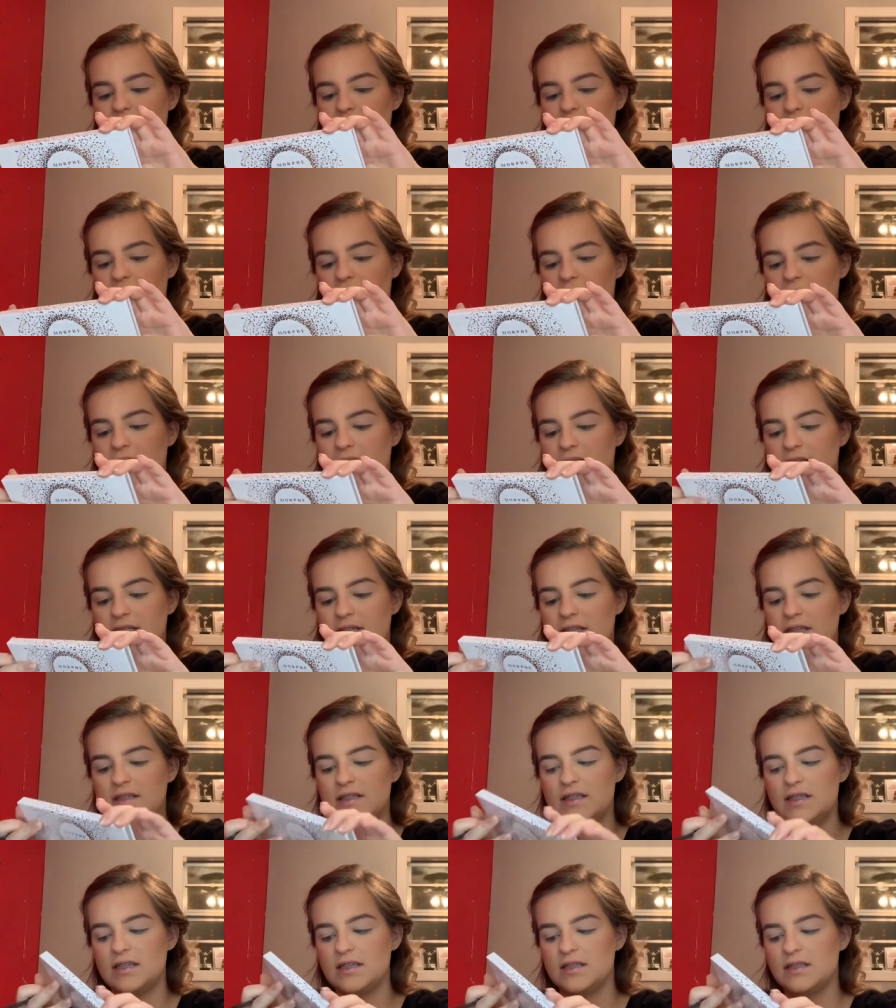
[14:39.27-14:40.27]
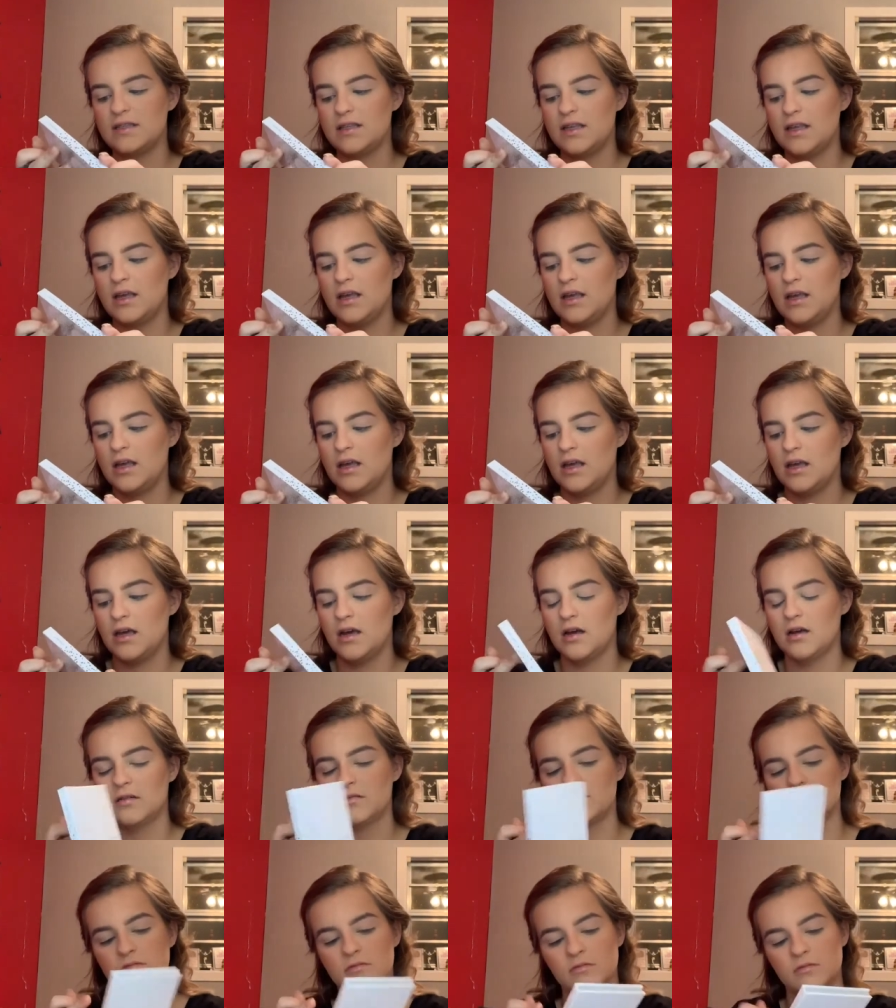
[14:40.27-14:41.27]
And this is the,
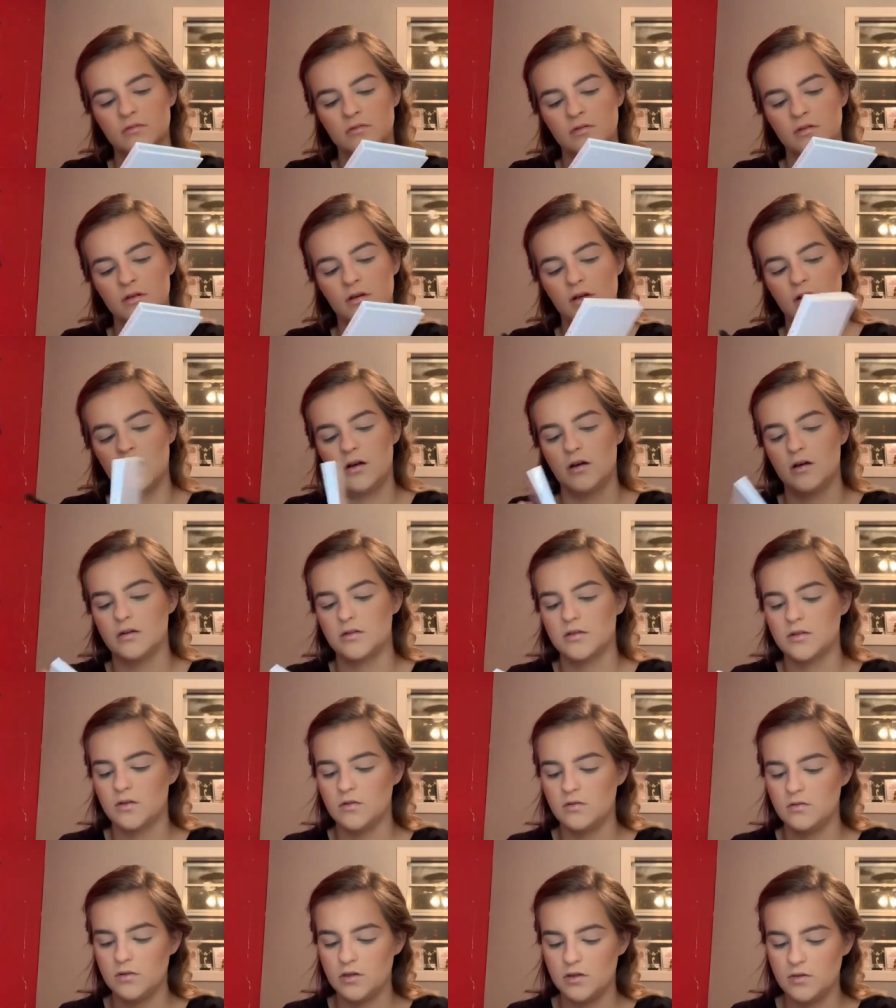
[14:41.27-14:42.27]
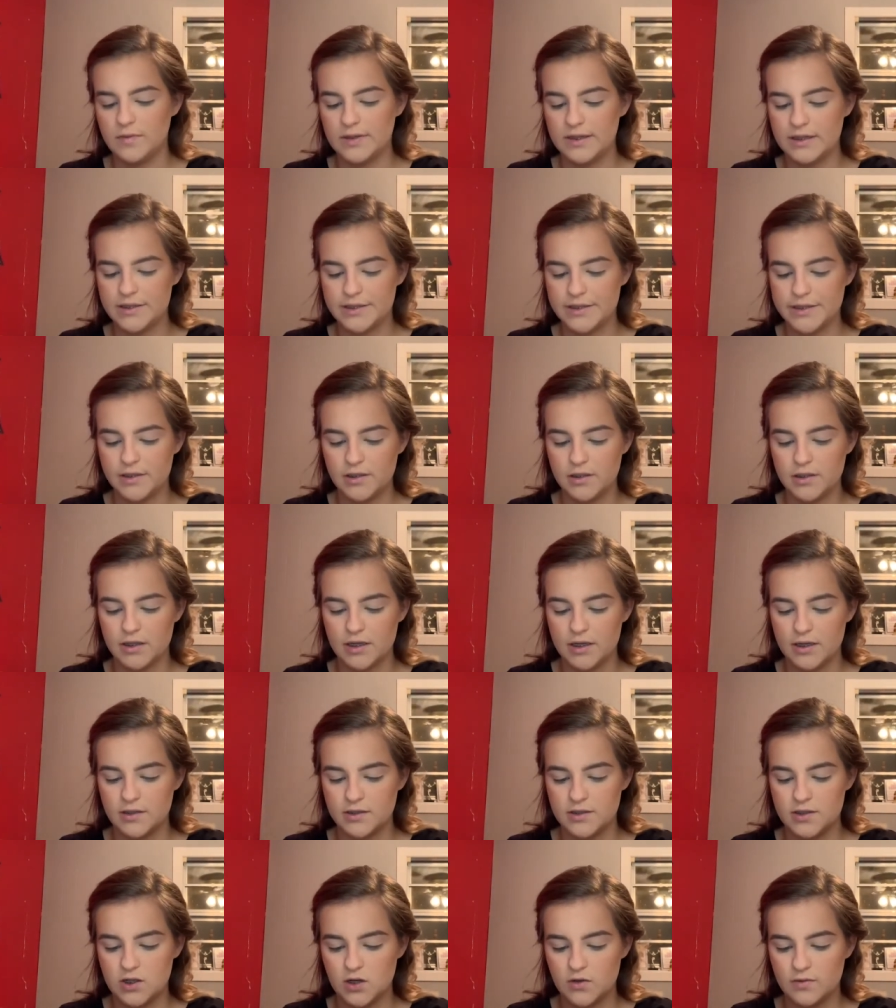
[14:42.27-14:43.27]
don't know what it's called.
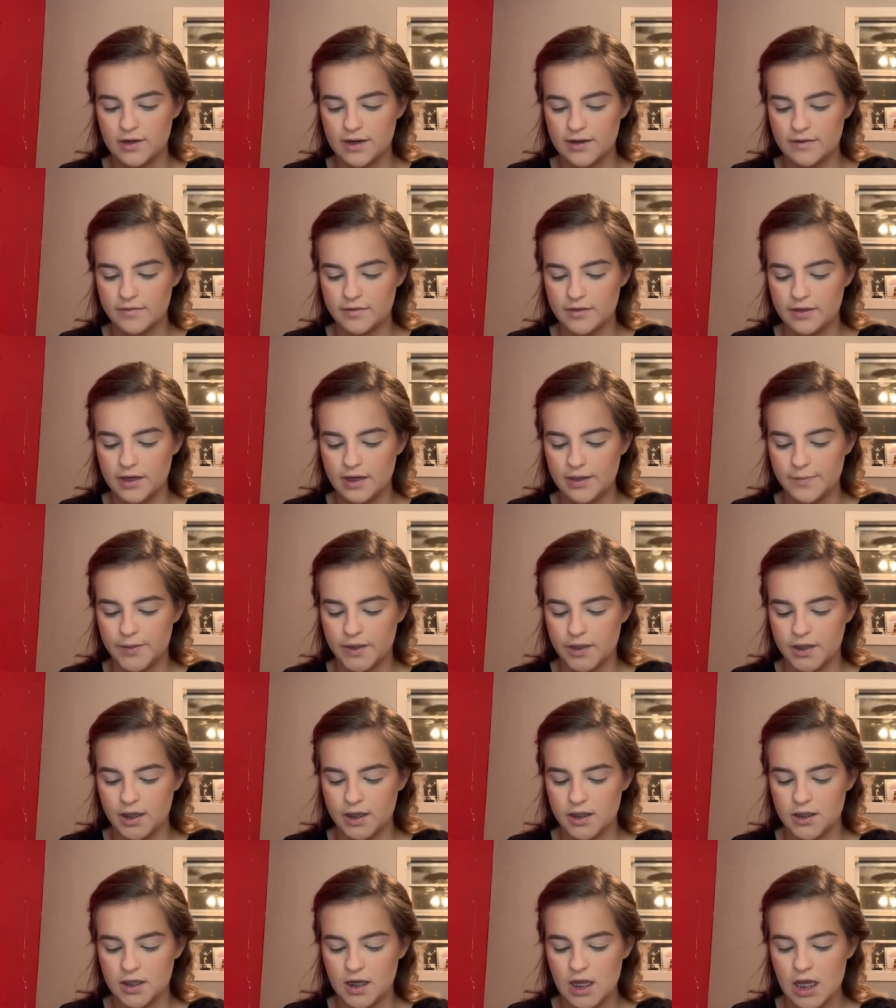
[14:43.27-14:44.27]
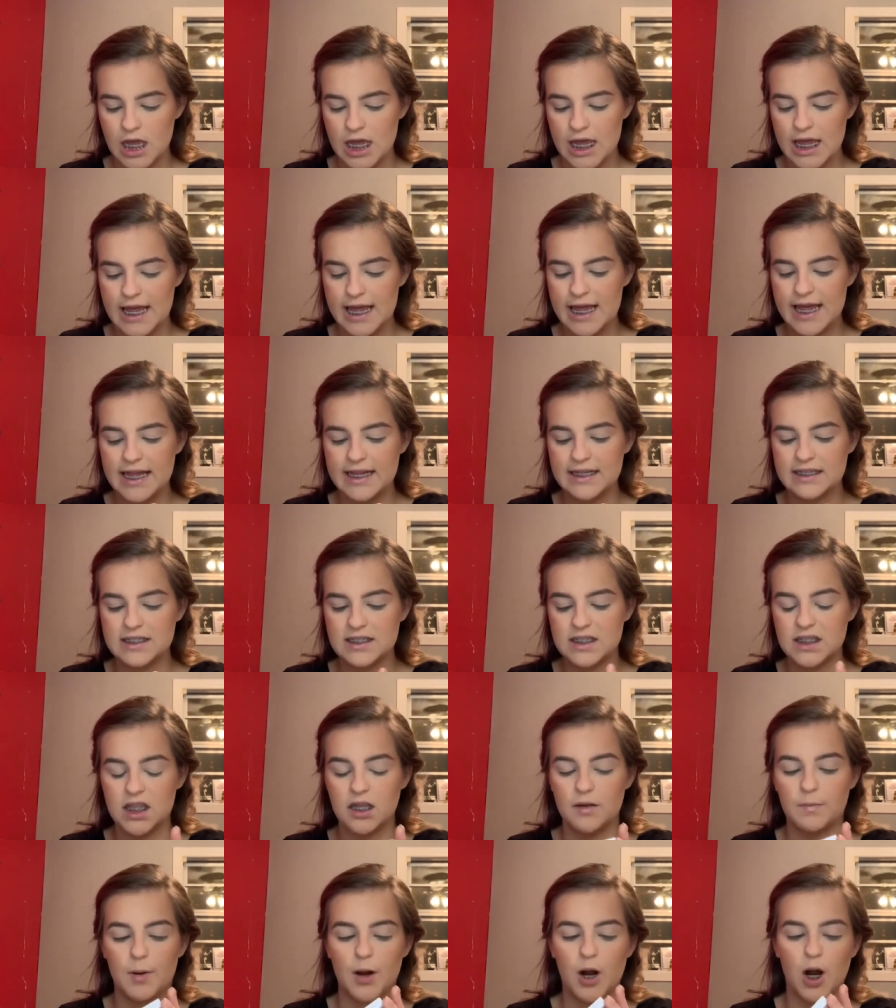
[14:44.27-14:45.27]
I don't have the name on it. It's
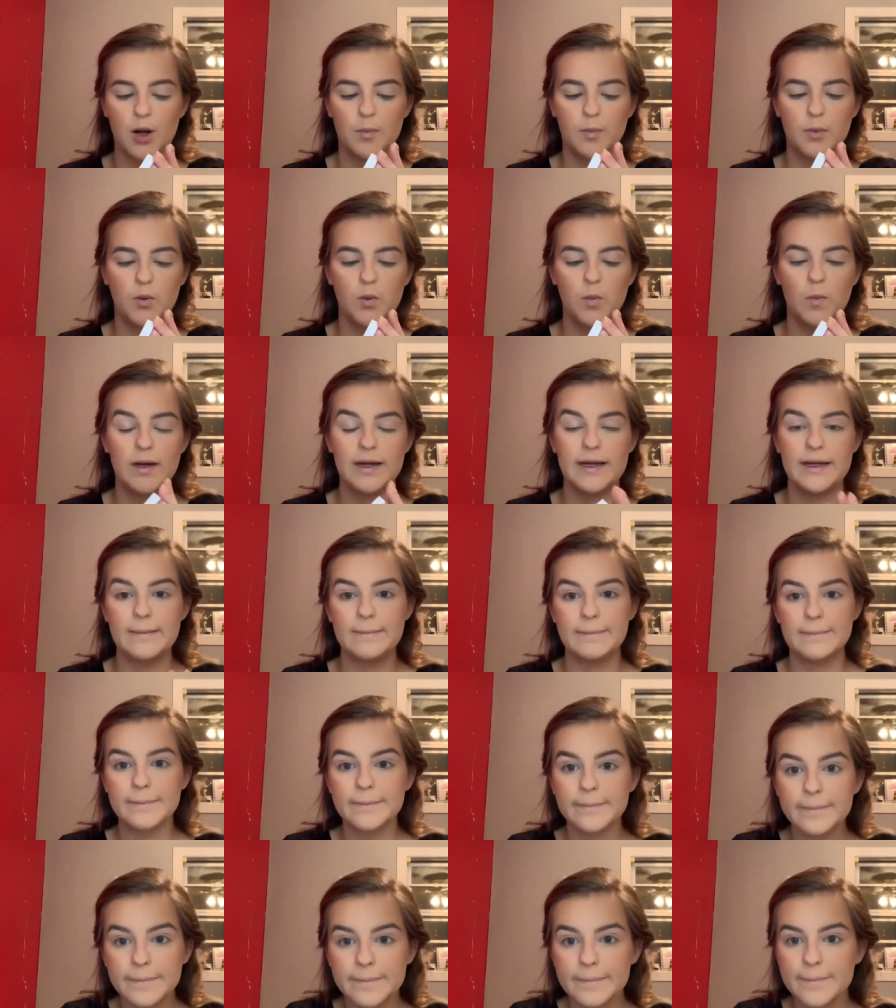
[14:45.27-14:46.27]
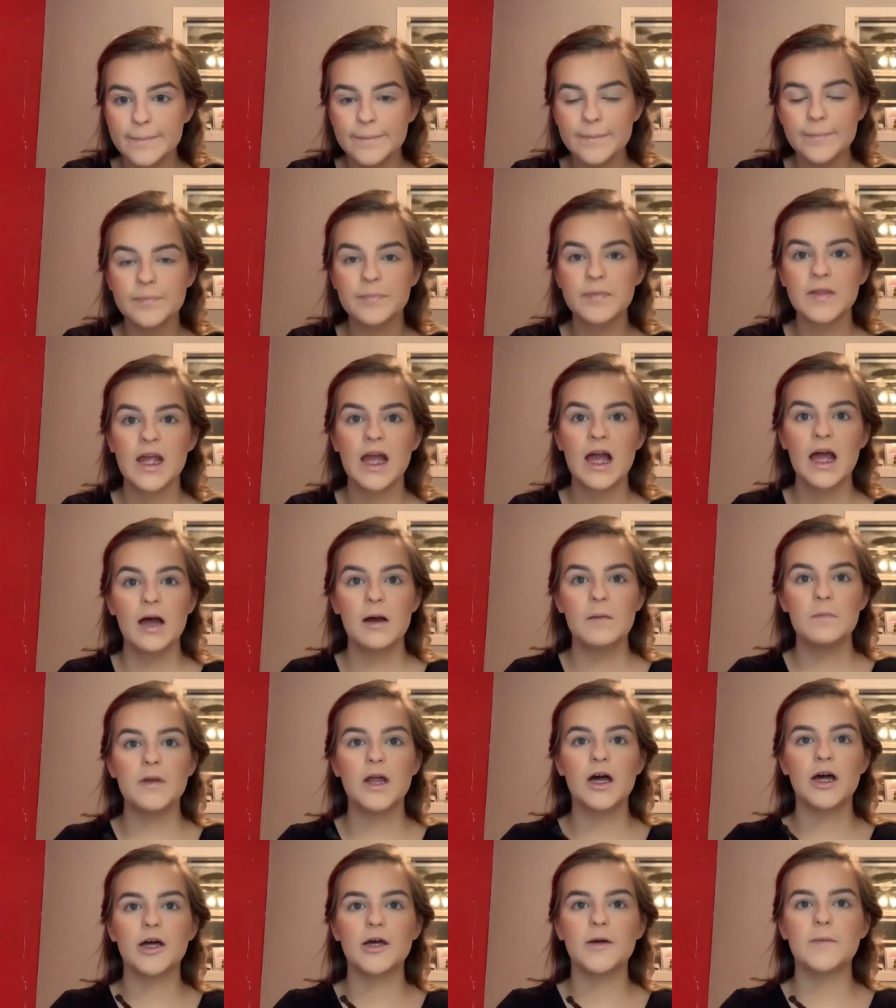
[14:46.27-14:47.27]
the purple one. I'm
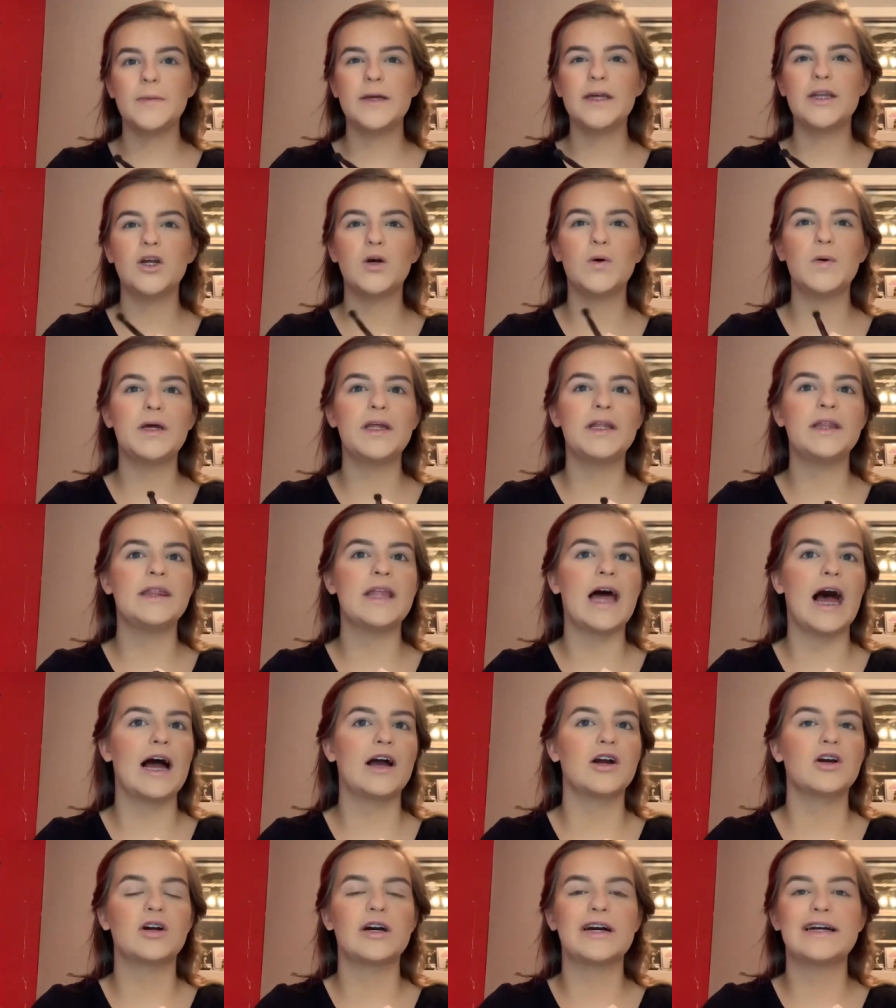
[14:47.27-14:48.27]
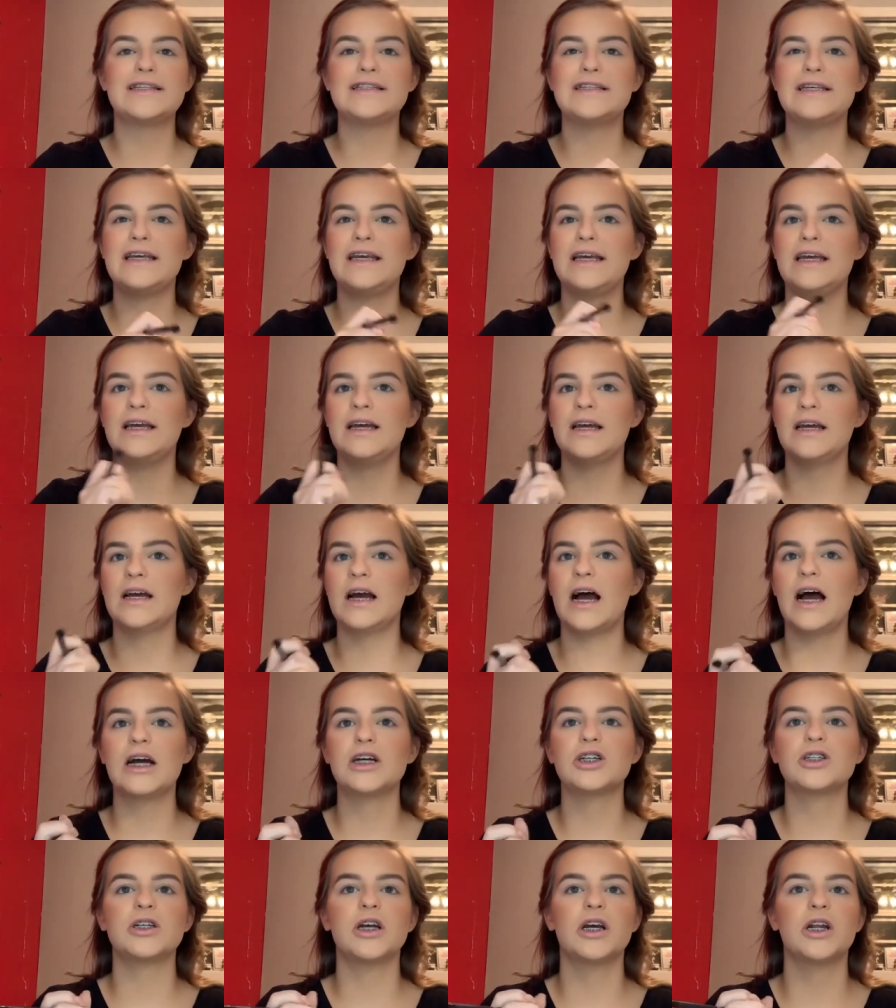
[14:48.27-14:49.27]
not going to be doing that crazy
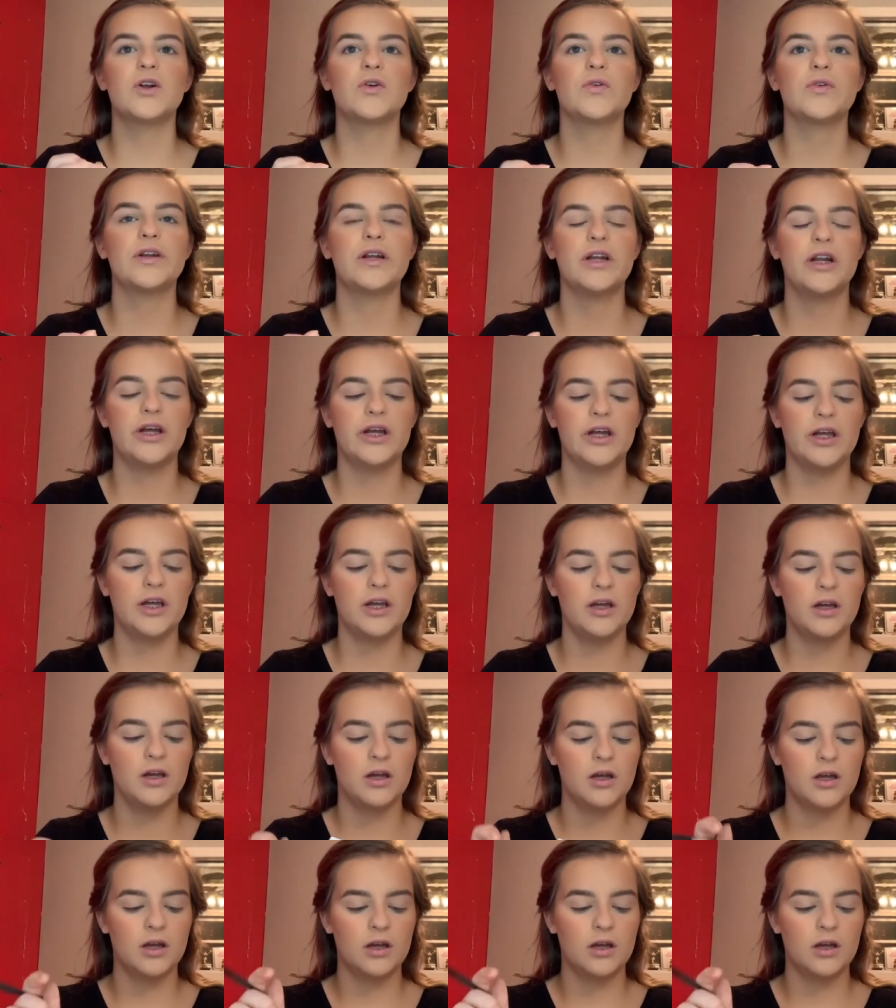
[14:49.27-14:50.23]
eyeshadow today.